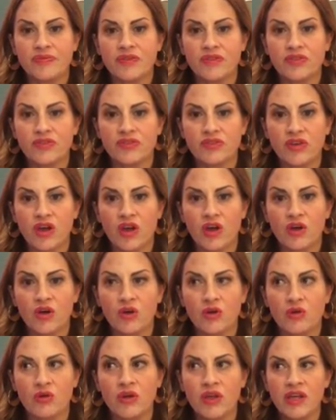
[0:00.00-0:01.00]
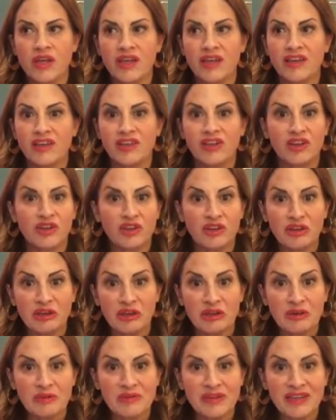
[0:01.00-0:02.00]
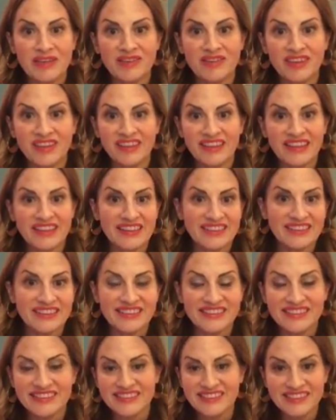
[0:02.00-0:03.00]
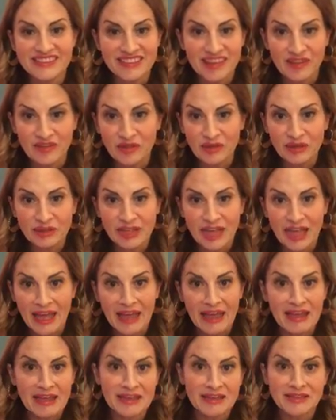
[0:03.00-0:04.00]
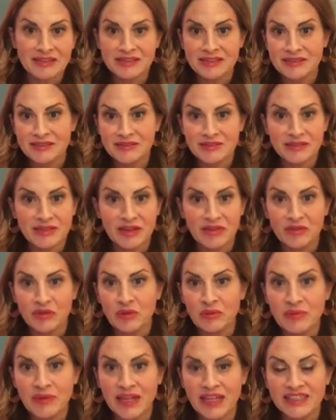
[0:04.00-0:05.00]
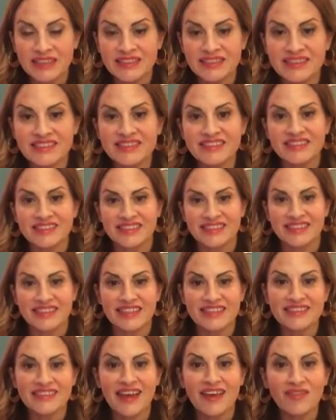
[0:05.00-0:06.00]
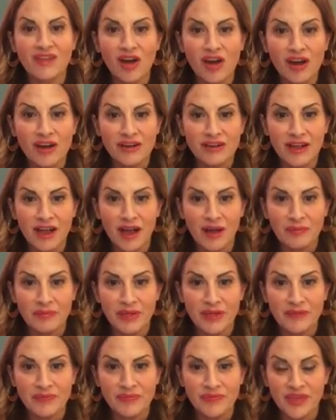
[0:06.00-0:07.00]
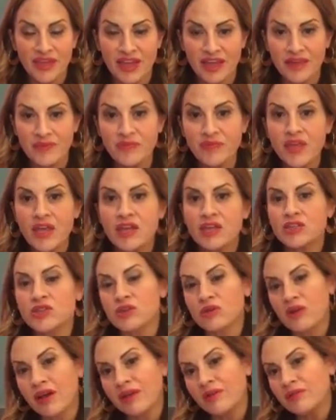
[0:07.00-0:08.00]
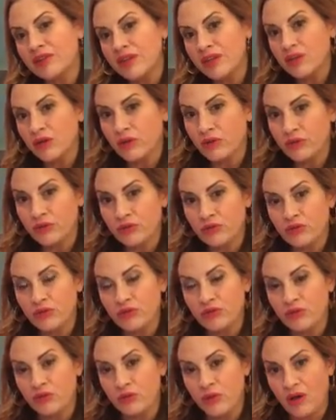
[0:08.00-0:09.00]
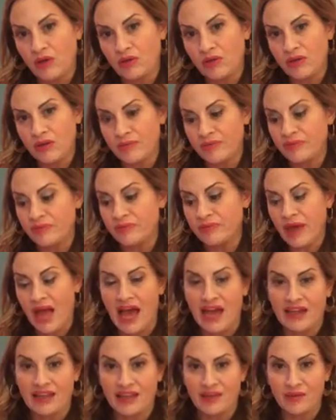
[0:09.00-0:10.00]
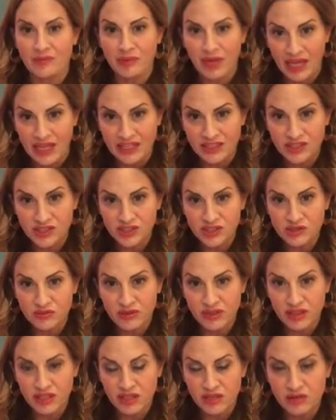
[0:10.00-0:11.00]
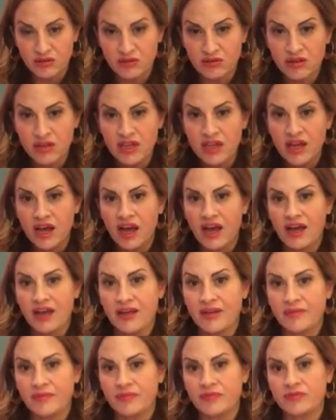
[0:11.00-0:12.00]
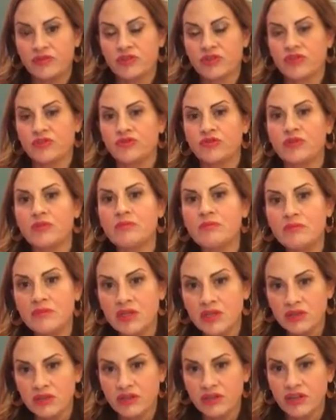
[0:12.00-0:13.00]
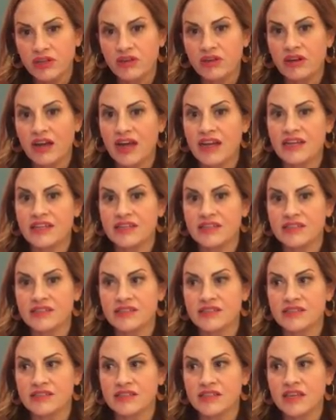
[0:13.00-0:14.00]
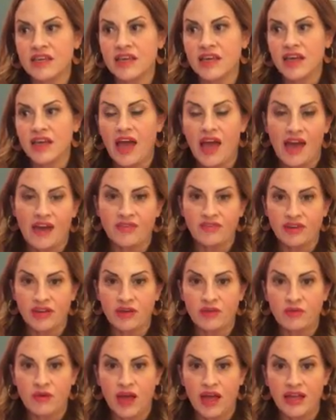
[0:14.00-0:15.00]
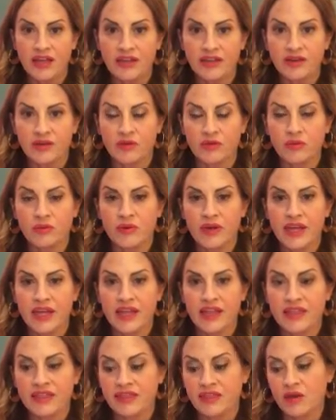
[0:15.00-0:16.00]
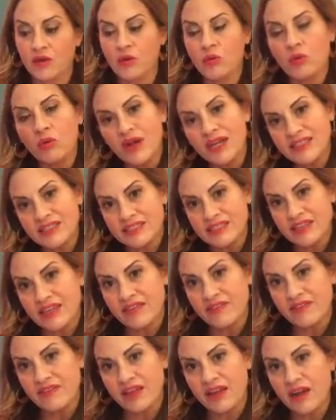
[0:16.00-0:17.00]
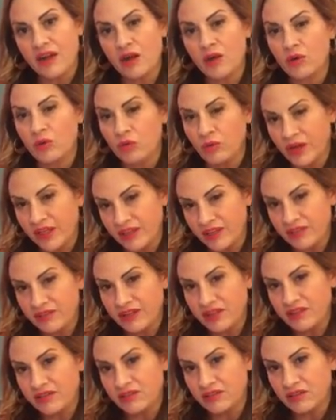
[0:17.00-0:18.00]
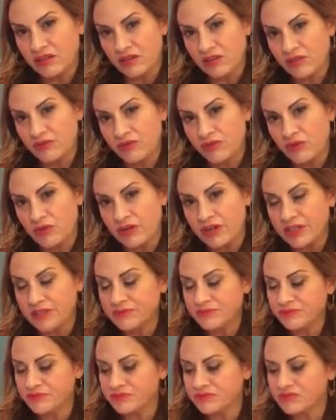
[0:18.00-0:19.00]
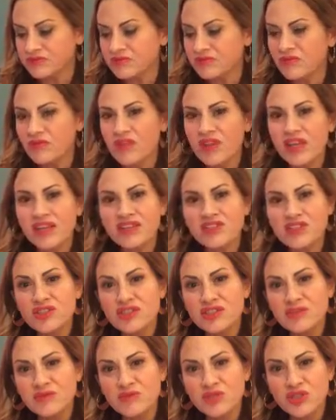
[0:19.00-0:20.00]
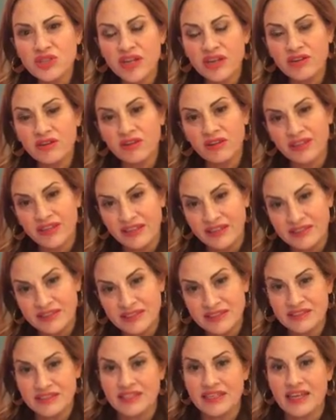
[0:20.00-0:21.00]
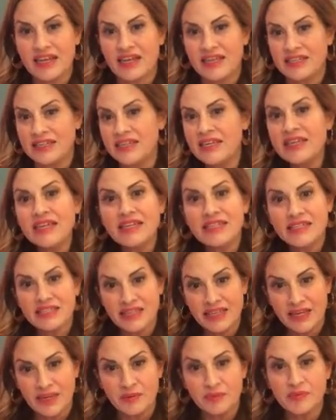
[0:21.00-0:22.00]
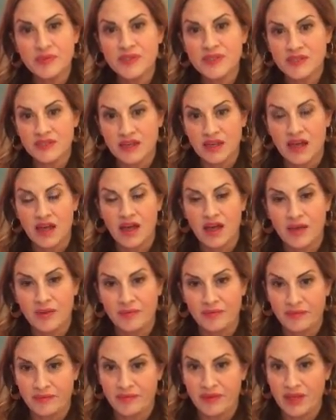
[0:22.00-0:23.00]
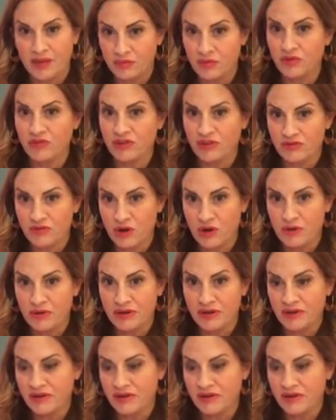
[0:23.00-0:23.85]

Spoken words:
So, you're going to be doing this several days, several months. It's nice to have a hard copy. Okay, so I want to go through the welcome packet pages with you to familiarize everyone with what's in there, what you need to look for, just some general hints and tips in moving forward.